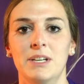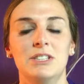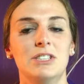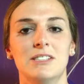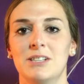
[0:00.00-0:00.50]

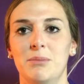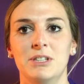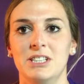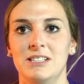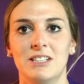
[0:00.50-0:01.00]
it's just so
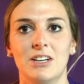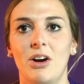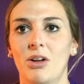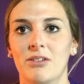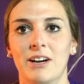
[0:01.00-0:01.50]
much easier
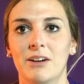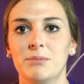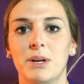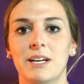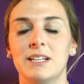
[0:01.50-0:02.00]
all
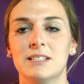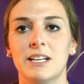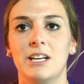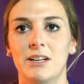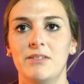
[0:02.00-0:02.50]
around playing
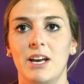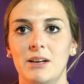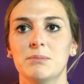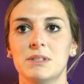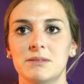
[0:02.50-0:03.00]
consecutive
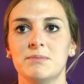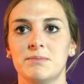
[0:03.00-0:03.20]
games.